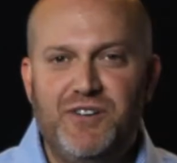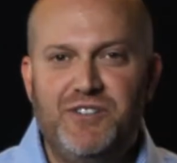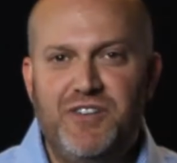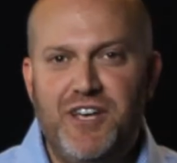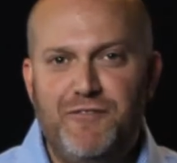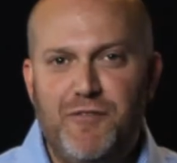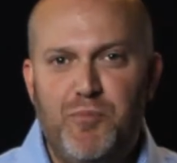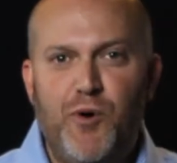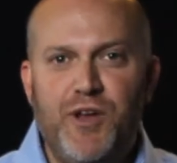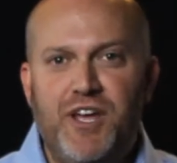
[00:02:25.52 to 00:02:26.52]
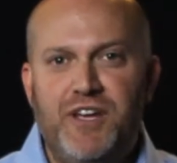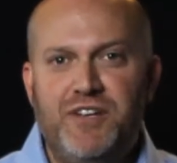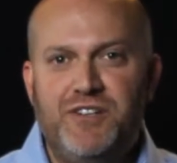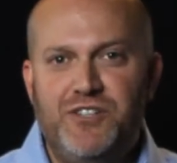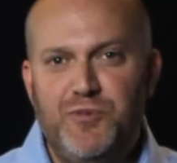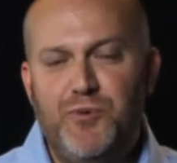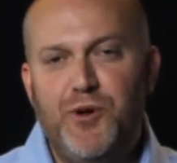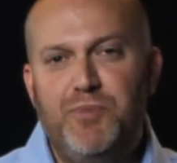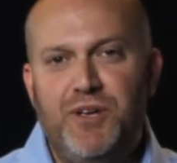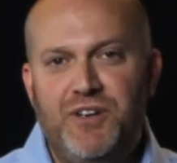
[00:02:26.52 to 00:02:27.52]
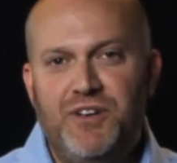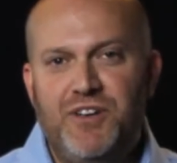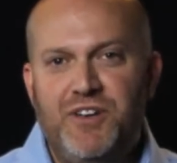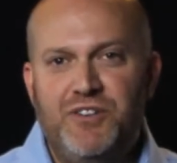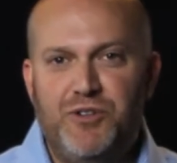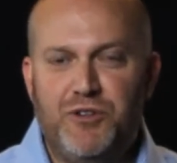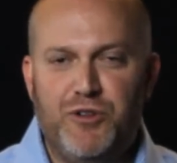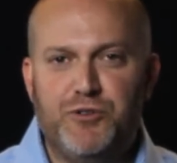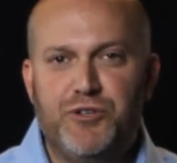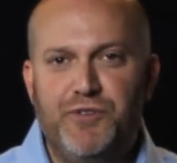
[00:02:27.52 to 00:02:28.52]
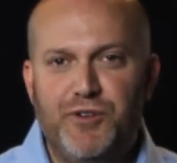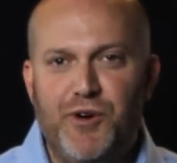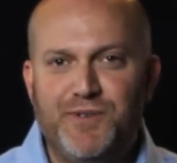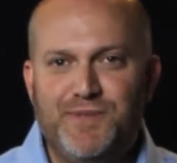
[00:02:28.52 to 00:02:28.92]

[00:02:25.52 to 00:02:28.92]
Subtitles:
to take you from point A to point B to the closure of your loan.